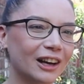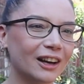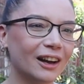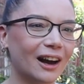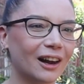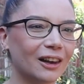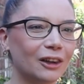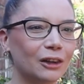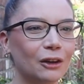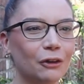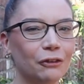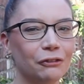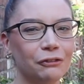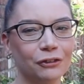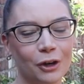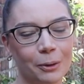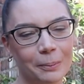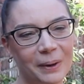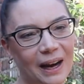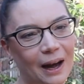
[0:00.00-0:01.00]
I
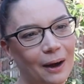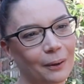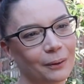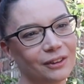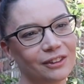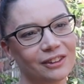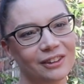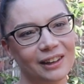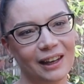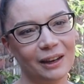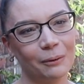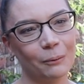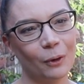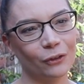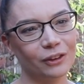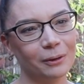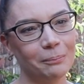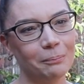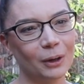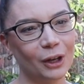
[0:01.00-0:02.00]
love coming out and seeing
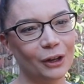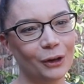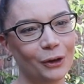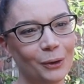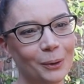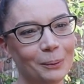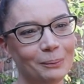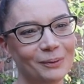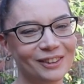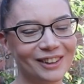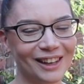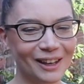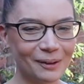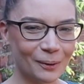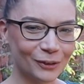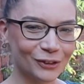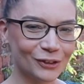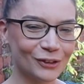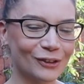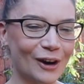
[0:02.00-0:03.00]
what's in bloom, seeing
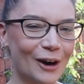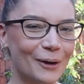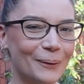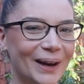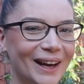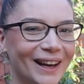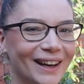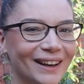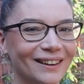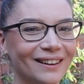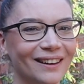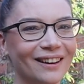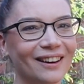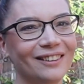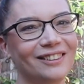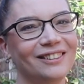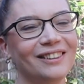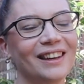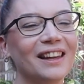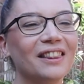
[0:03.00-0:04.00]
what's growing,
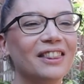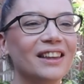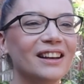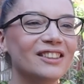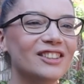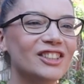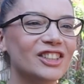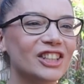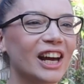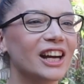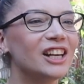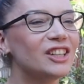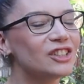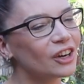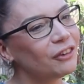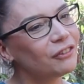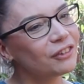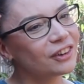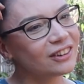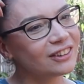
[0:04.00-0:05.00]
seeing things change
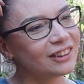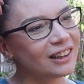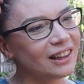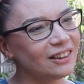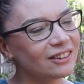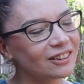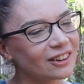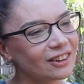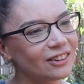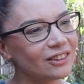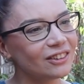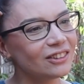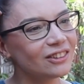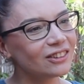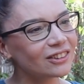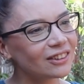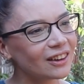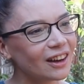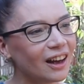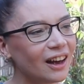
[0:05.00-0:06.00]
over the
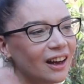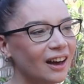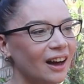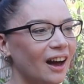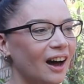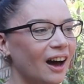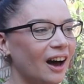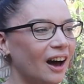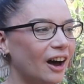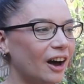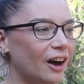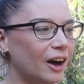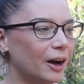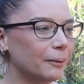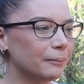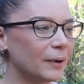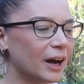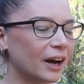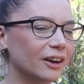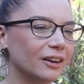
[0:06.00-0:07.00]
seasons.
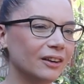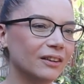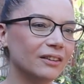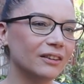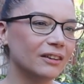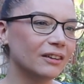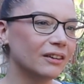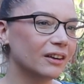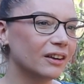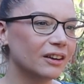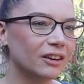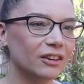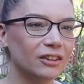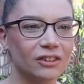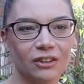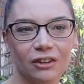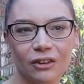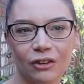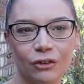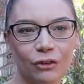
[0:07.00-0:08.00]

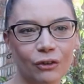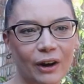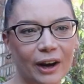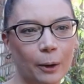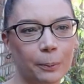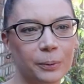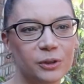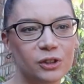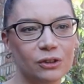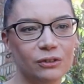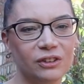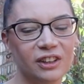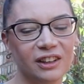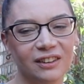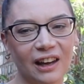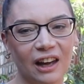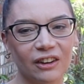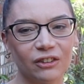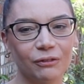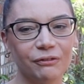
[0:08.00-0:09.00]
It's a great opportunity
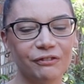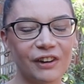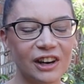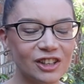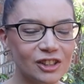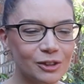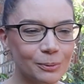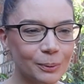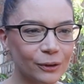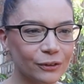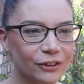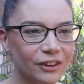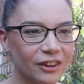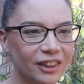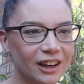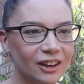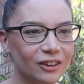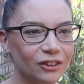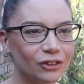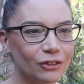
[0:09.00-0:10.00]
to get some vegetables and
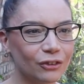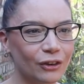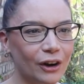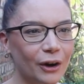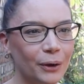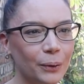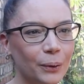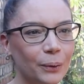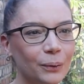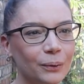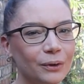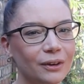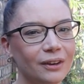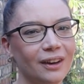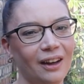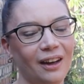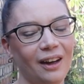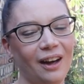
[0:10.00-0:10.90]
things grown.